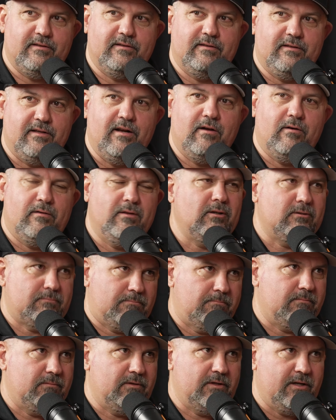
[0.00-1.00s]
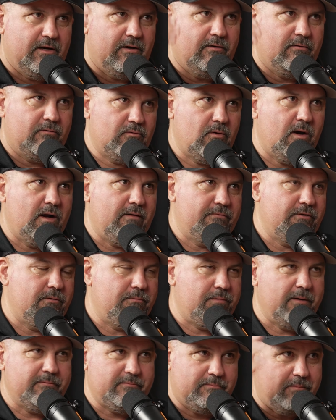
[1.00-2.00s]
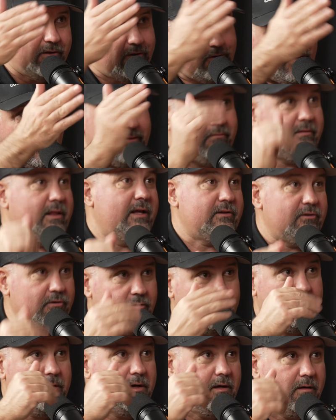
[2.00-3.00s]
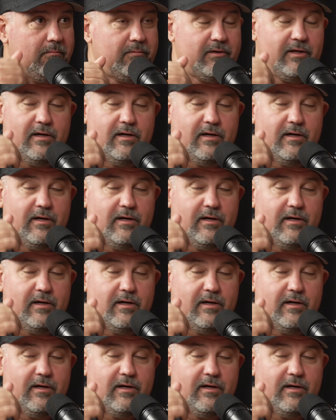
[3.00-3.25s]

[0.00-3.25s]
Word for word: you know, and there's, you know, quite a few pubs, but you had like your pub,